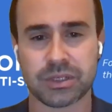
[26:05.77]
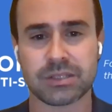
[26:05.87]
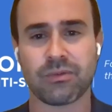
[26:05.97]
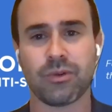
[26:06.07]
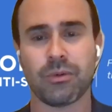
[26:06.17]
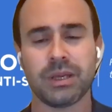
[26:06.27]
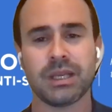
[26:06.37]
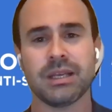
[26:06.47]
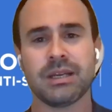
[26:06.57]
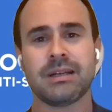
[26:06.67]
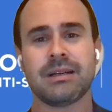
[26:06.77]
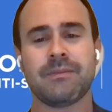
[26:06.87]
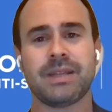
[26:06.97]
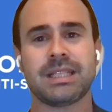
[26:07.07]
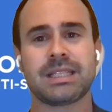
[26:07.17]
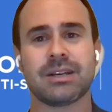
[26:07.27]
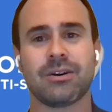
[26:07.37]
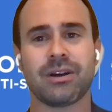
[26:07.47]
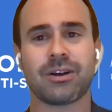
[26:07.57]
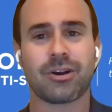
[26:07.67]
So for me, is
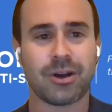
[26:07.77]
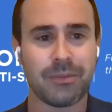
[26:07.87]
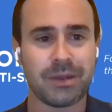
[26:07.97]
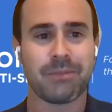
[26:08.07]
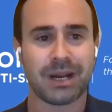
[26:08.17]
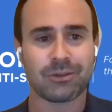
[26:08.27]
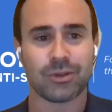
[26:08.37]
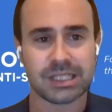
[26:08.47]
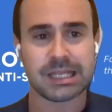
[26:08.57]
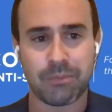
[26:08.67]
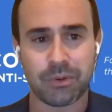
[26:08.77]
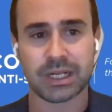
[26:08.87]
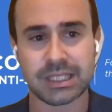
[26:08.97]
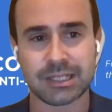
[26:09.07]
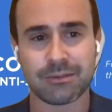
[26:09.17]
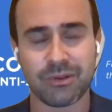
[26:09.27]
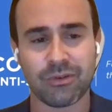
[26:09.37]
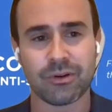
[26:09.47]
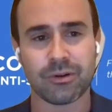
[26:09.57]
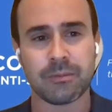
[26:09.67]
coming back to the same point I said
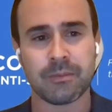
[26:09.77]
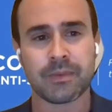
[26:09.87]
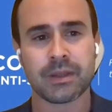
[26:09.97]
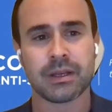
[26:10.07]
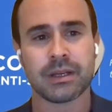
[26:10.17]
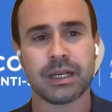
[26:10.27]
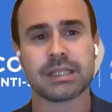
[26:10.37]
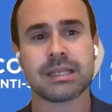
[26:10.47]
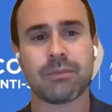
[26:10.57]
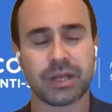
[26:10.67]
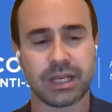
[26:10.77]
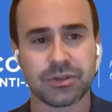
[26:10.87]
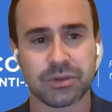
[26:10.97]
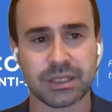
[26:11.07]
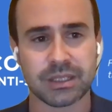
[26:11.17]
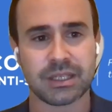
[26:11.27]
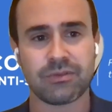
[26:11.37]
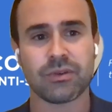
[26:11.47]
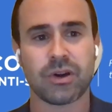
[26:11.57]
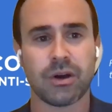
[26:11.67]
before, it's about hatred. If
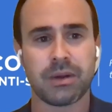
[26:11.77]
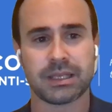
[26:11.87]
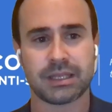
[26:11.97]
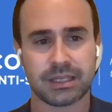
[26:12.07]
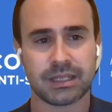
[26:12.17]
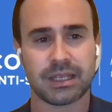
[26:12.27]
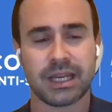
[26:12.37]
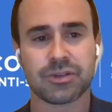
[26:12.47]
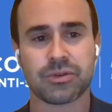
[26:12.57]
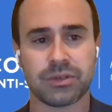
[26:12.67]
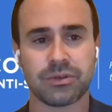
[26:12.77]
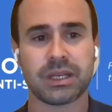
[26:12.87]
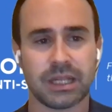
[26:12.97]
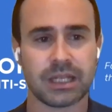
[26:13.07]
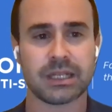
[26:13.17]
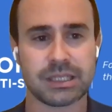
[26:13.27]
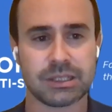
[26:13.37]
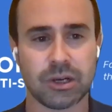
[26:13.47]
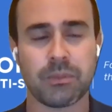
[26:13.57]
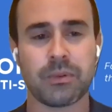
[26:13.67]
you combat hatred, you can then
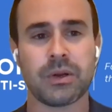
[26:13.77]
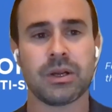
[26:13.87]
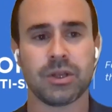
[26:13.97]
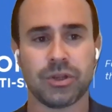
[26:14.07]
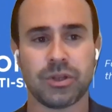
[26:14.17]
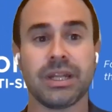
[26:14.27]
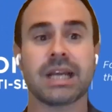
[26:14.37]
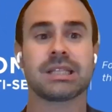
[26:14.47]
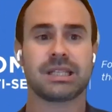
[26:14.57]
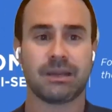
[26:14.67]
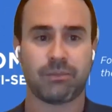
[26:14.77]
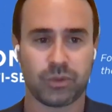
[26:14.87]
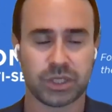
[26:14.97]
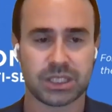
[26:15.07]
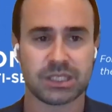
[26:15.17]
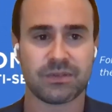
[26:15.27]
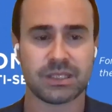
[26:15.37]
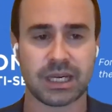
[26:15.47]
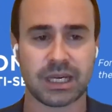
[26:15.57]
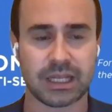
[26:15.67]
stop the next step, which is
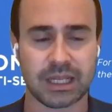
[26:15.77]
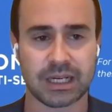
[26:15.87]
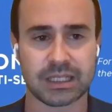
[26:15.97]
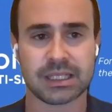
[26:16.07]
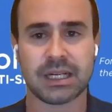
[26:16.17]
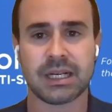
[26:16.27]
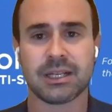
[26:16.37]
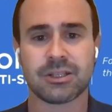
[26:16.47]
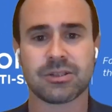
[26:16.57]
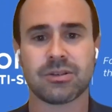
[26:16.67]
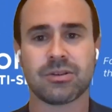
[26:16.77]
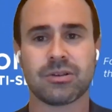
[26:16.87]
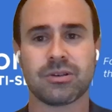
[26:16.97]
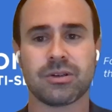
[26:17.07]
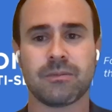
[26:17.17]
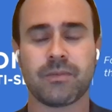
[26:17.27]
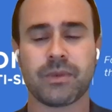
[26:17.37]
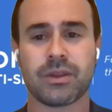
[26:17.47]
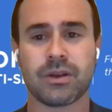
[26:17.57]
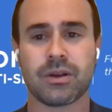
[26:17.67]
physical attacks. So
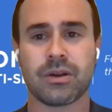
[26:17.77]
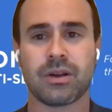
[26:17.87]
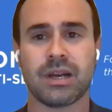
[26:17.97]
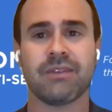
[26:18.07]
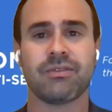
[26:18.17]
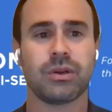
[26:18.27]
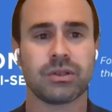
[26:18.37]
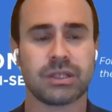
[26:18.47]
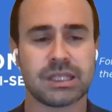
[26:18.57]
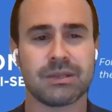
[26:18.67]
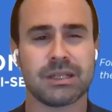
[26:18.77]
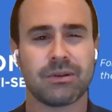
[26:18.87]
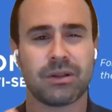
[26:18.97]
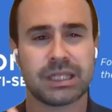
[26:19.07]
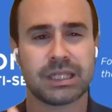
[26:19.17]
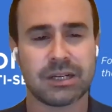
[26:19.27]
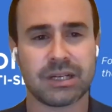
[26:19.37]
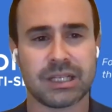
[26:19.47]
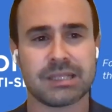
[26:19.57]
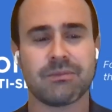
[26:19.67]
the left-wing anti-Semitism,
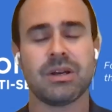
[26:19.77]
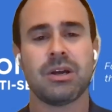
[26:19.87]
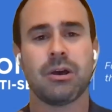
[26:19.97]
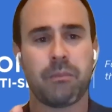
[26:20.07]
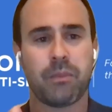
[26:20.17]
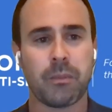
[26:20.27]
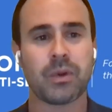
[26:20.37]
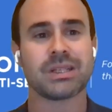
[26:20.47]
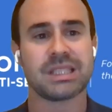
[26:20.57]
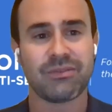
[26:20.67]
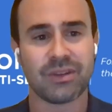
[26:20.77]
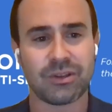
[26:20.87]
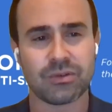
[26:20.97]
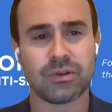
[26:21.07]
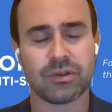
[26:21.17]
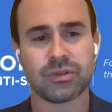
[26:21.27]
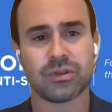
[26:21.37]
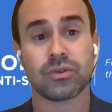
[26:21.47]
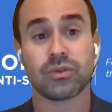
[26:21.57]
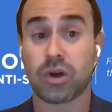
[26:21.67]
anti-Zionism proper is difficult
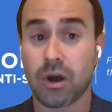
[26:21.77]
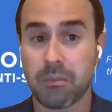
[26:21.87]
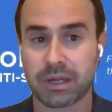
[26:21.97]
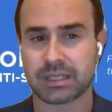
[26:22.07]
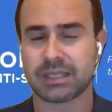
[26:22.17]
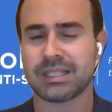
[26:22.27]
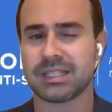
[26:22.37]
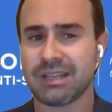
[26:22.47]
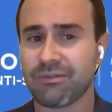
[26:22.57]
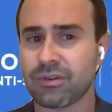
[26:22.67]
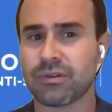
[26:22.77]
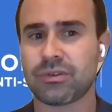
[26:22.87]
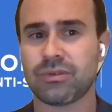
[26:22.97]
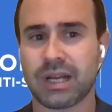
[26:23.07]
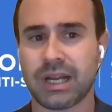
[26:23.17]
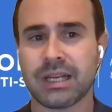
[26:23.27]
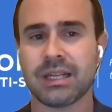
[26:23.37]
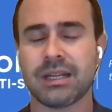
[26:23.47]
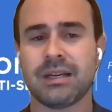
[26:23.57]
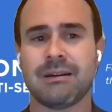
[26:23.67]
to combat. It's difficult to end
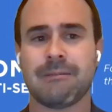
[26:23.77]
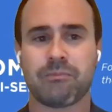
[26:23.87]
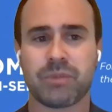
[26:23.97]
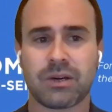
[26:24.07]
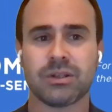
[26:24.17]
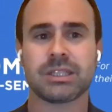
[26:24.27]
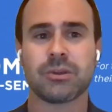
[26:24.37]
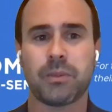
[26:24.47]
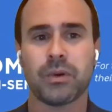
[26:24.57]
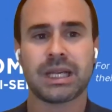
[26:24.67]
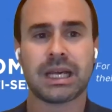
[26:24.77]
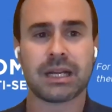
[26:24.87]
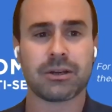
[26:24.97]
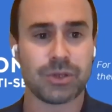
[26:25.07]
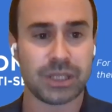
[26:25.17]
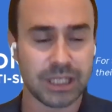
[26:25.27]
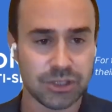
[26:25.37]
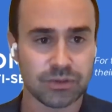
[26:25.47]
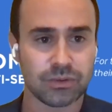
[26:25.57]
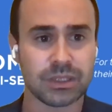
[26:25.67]
because it's a political
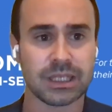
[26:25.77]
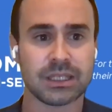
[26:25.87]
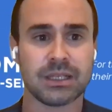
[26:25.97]
argumentation today.